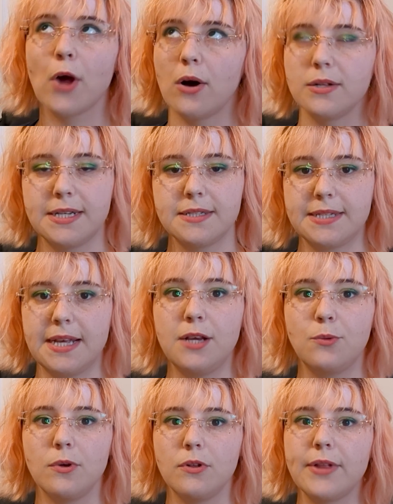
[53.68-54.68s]
all else
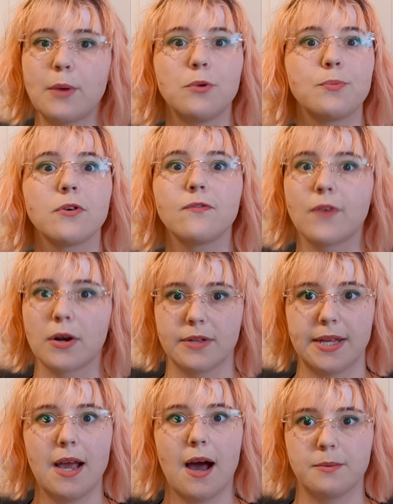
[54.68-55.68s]
equal, they will prefer
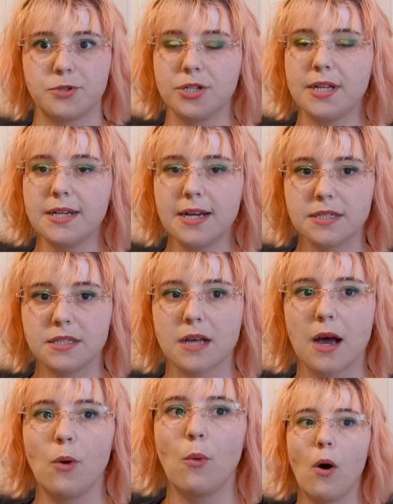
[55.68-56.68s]
the option that does
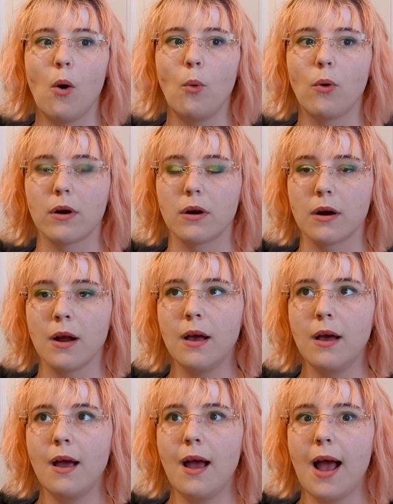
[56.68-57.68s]
so, or
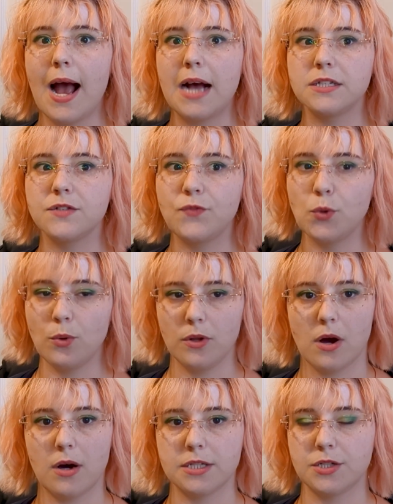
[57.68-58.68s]
as fuel
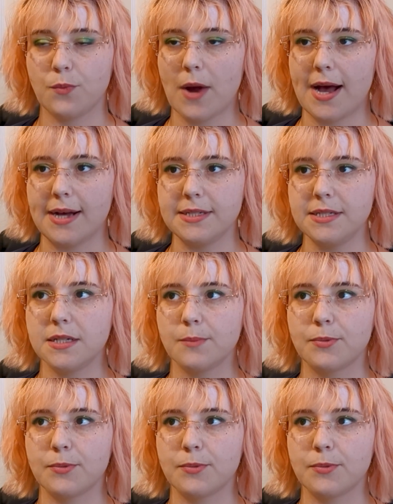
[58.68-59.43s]
costs rise, the